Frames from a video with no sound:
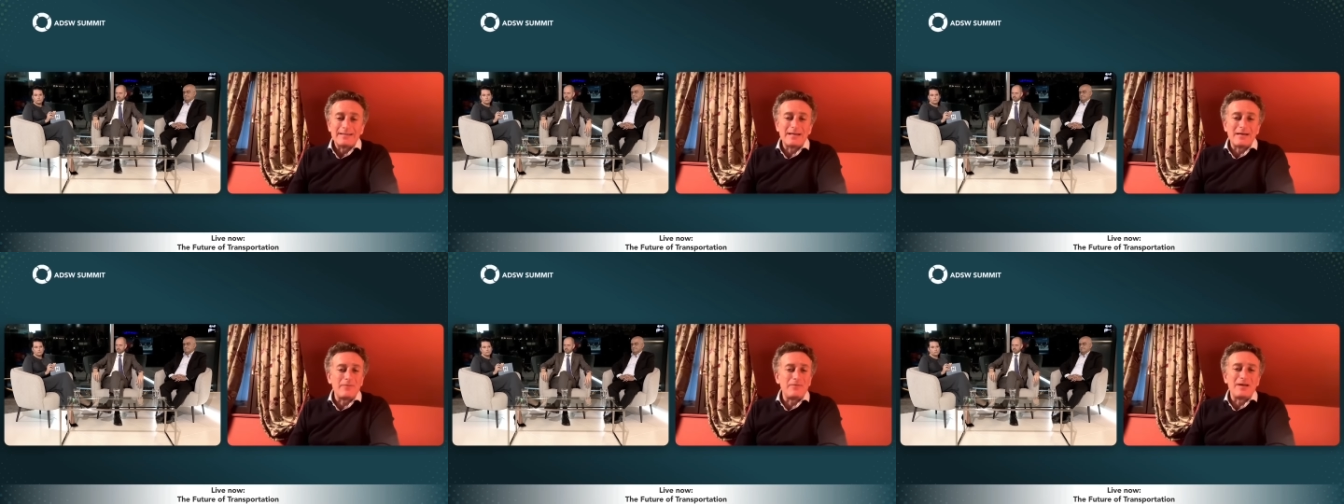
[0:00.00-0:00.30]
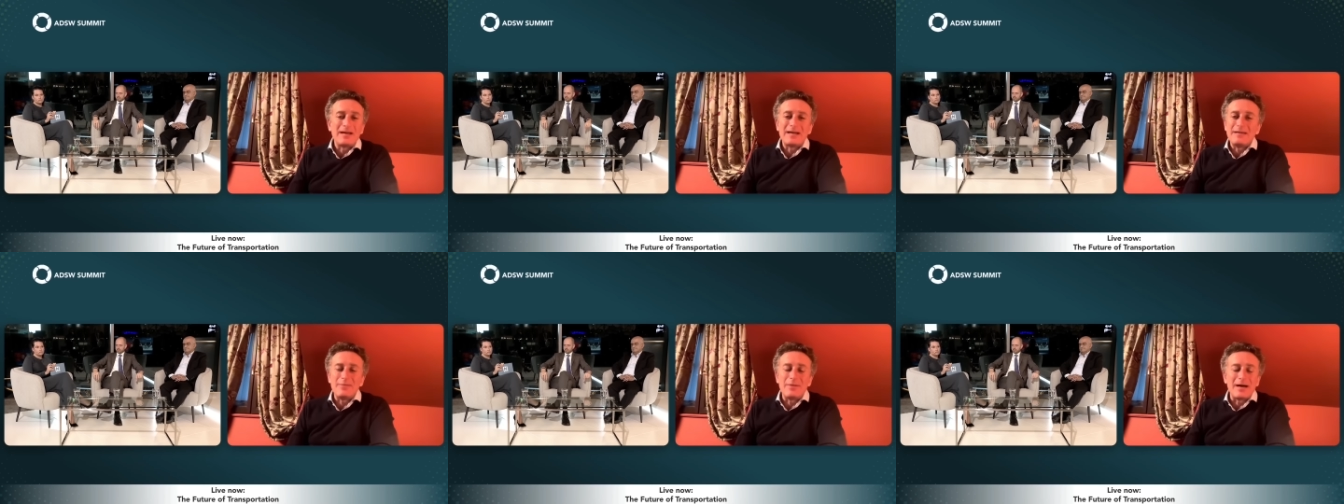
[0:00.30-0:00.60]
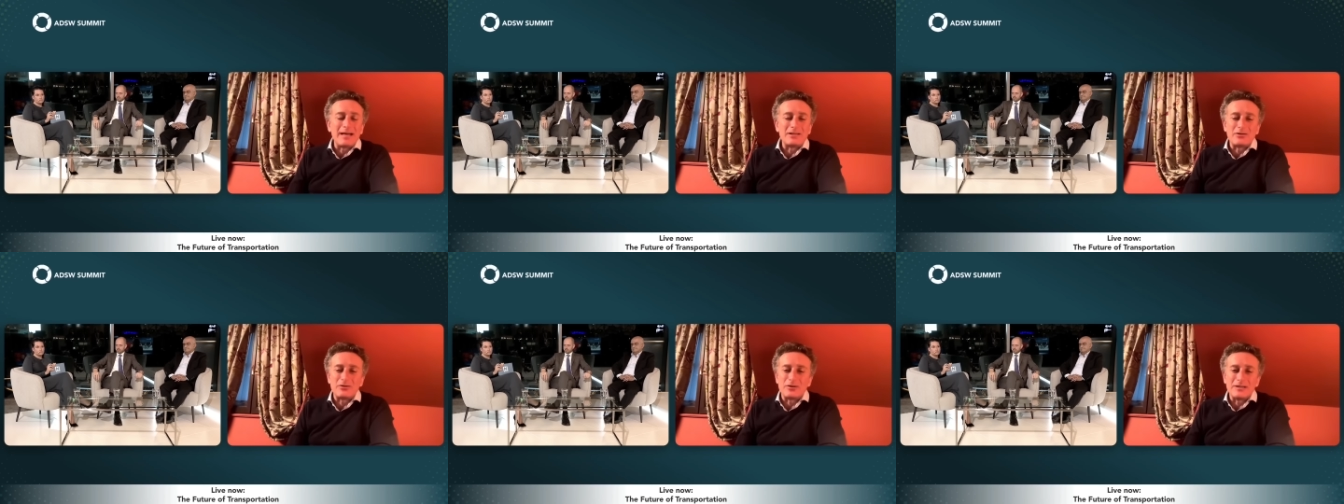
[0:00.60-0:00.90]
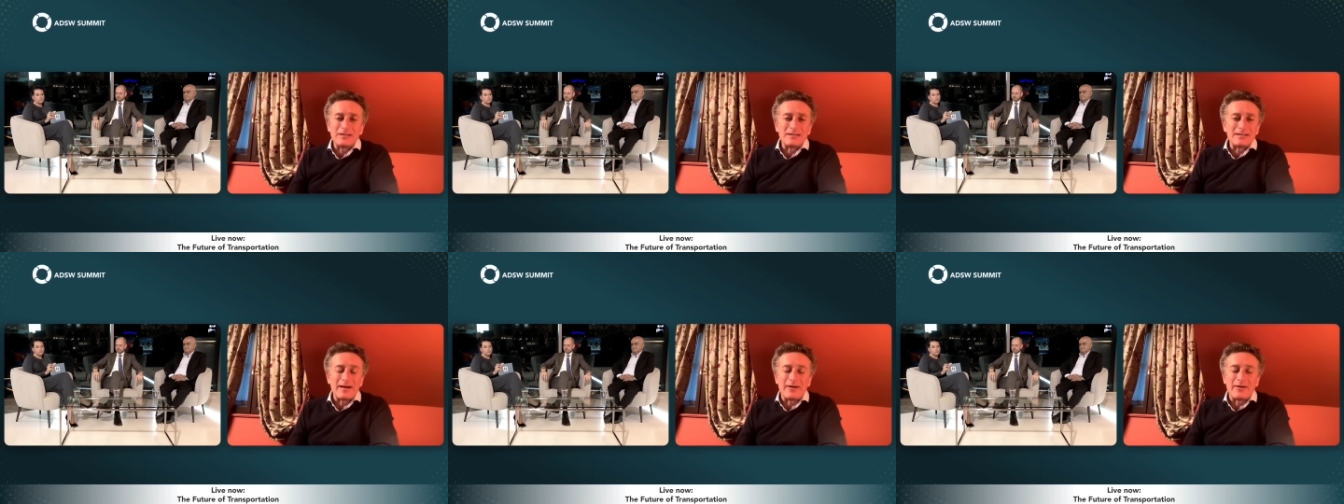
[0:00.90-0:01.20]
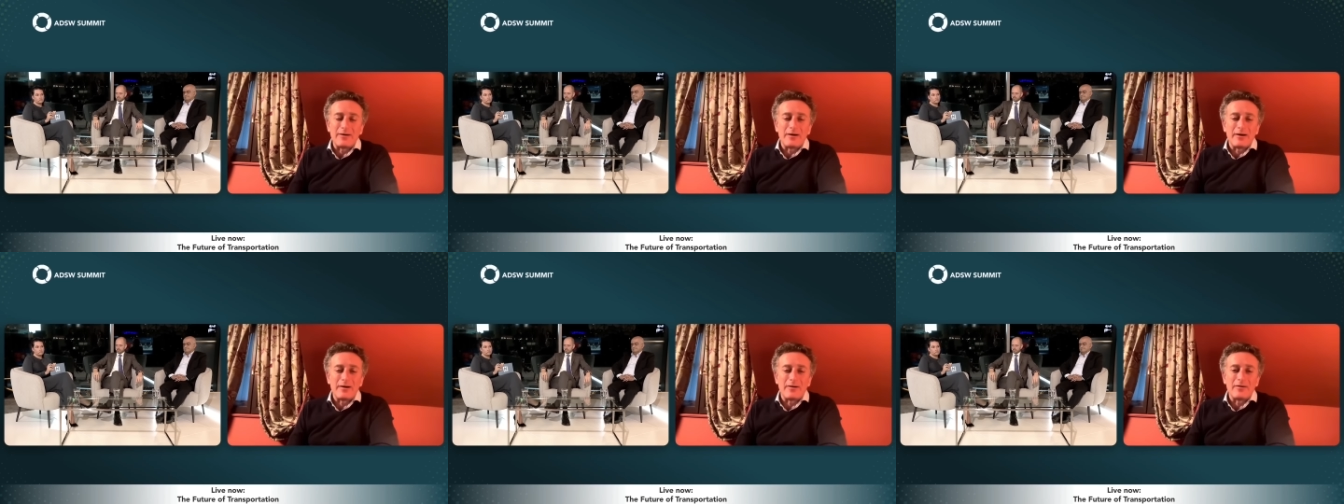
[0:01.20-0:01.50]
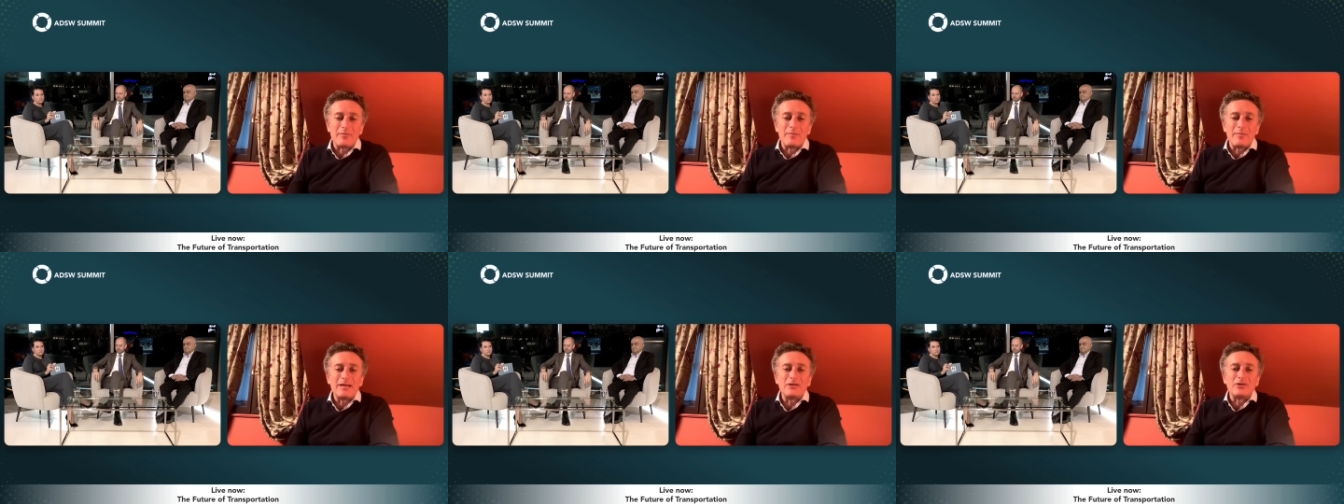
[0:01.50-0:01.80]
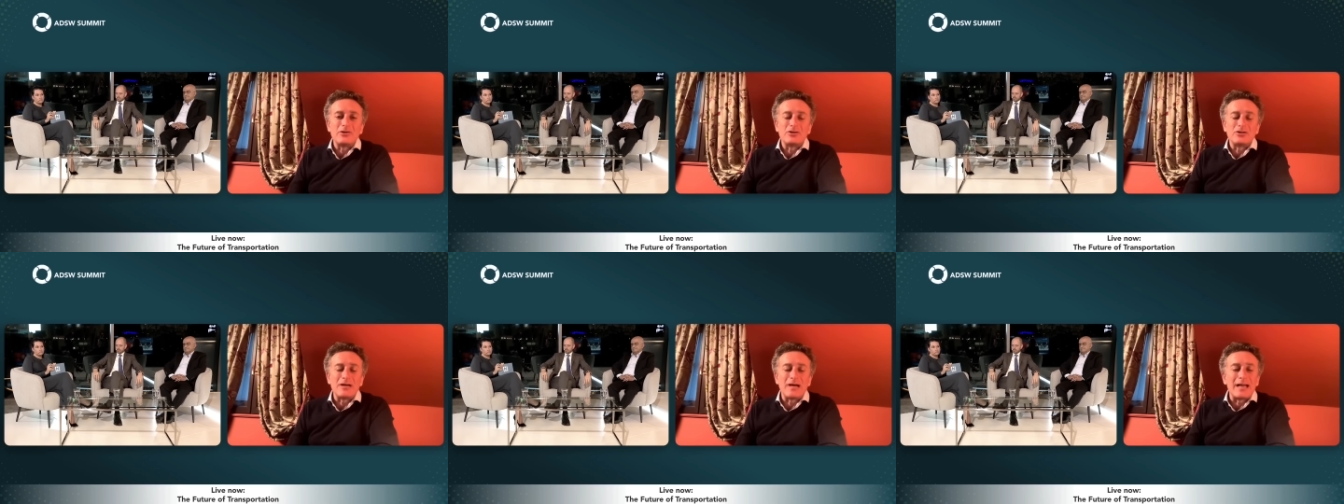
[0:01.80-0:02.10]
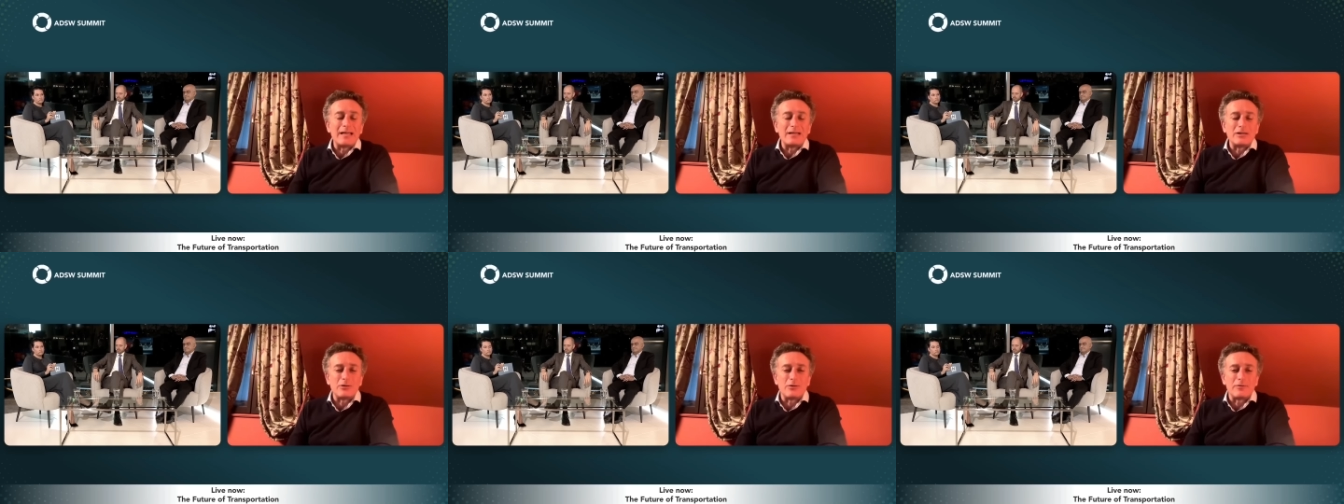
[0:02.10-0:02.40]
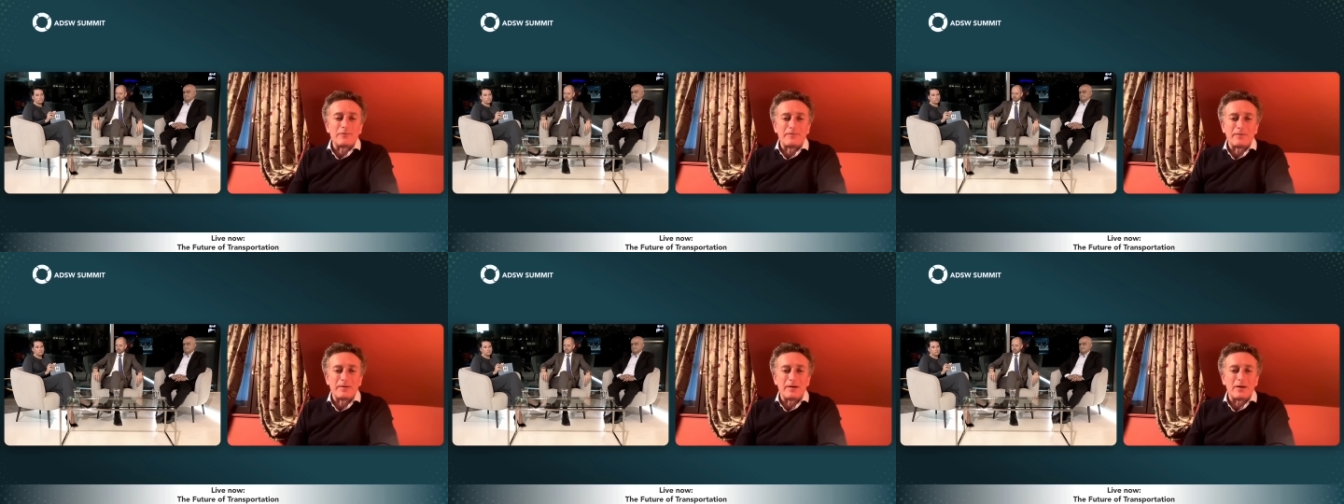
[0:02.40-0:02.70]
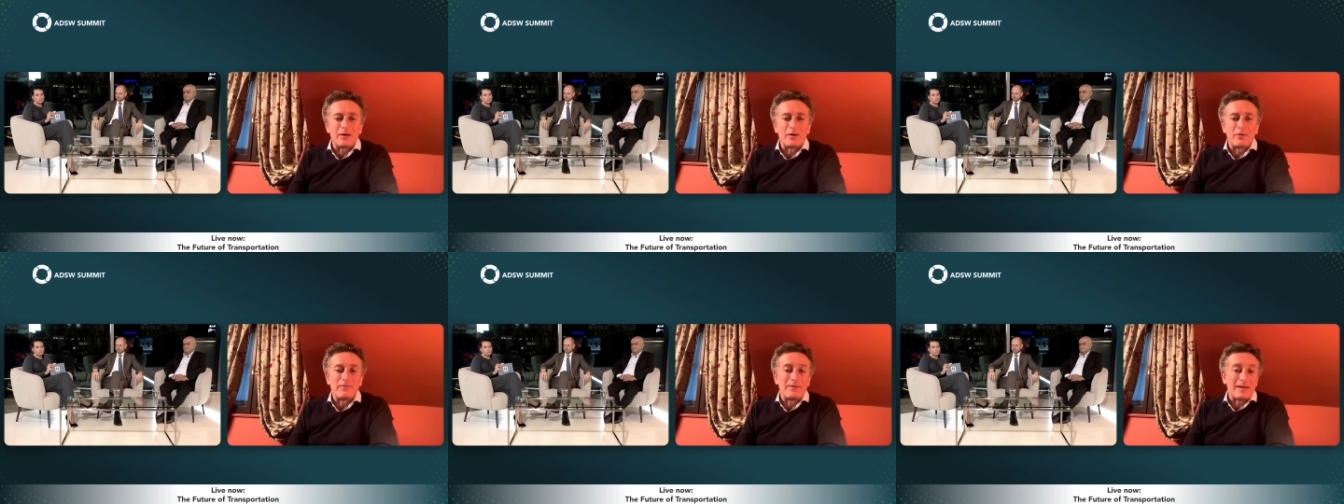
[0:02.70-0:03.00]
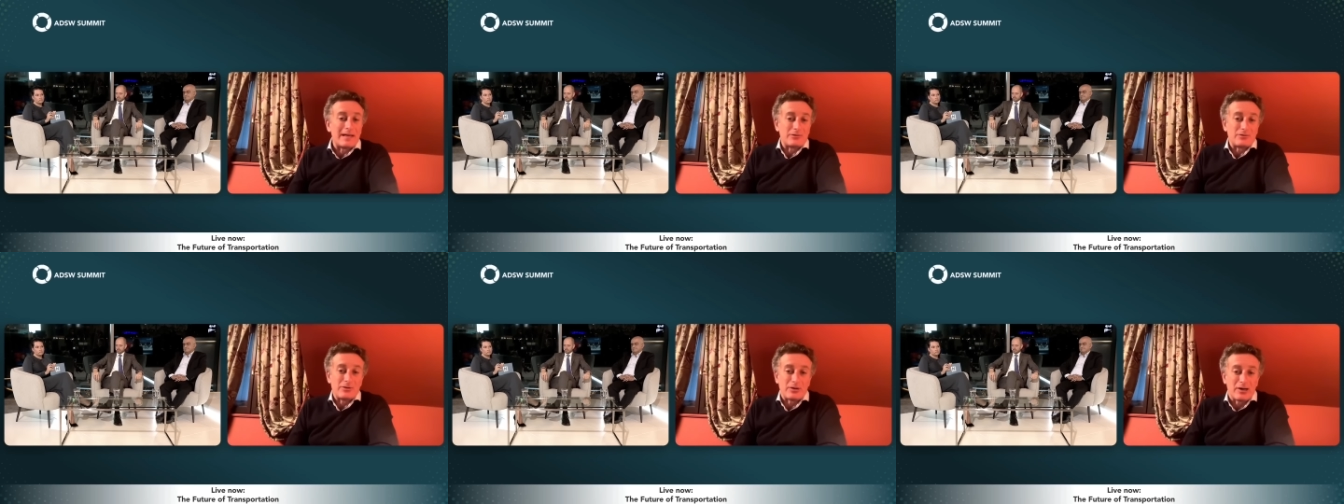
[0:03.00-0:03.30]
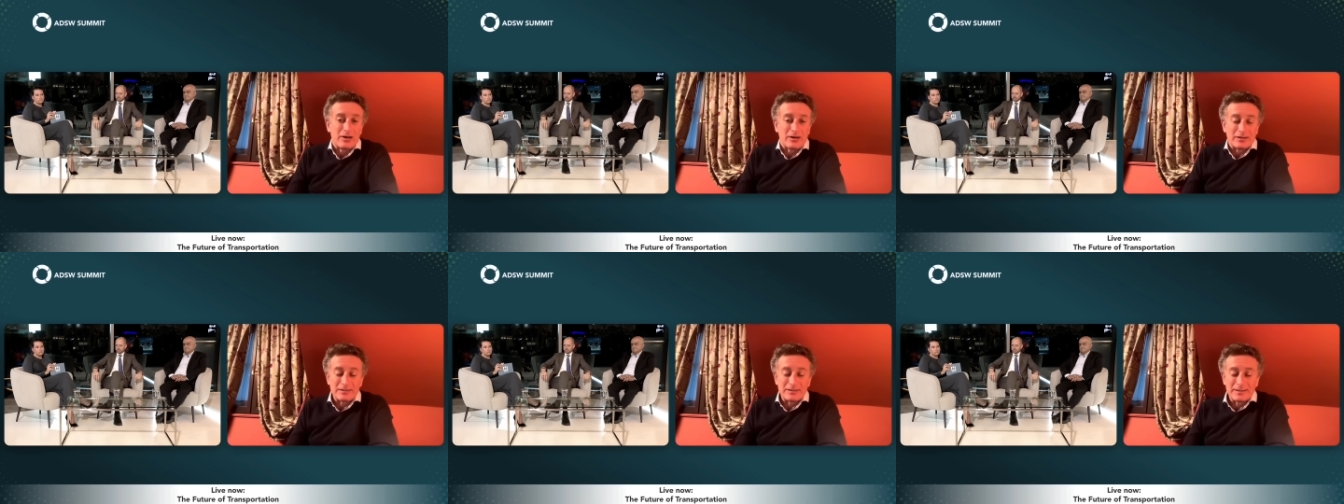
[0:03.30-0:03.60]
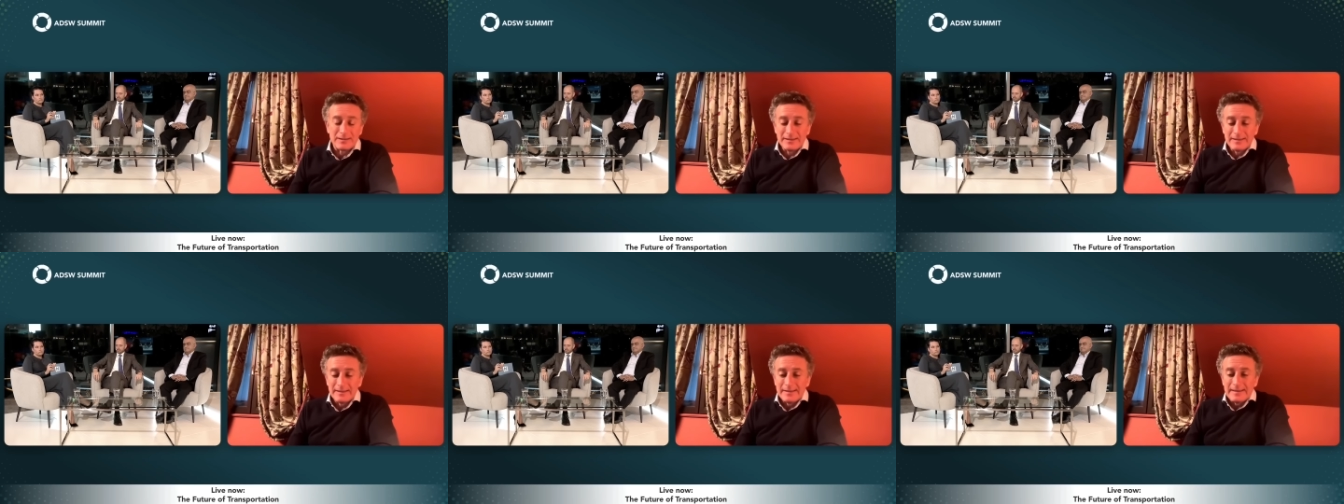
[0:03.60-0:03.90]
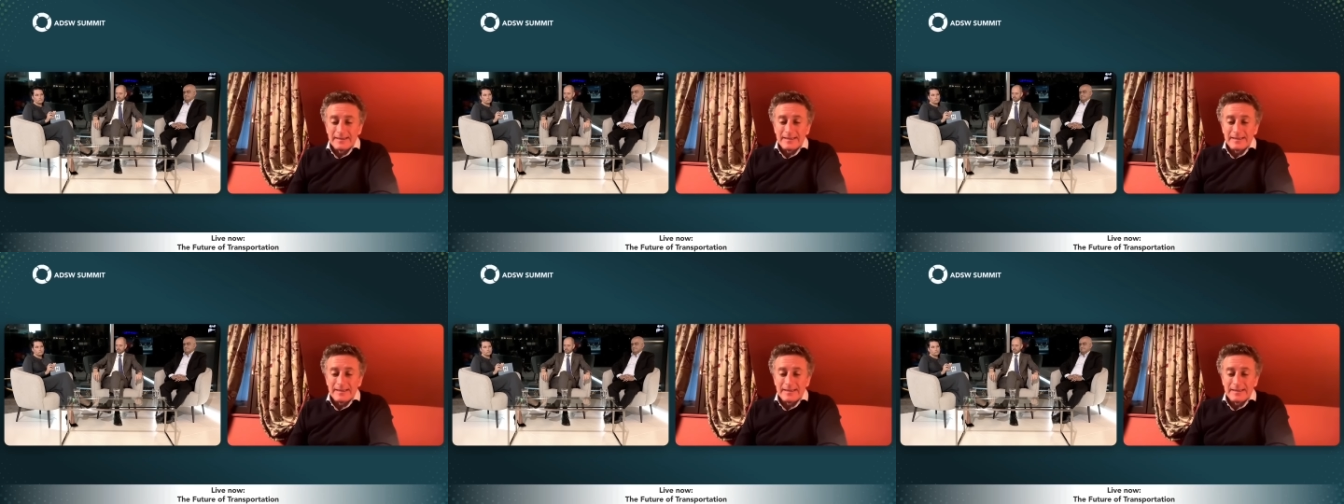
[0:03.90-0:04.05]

Definitely batteries are a major challenge of electric cars.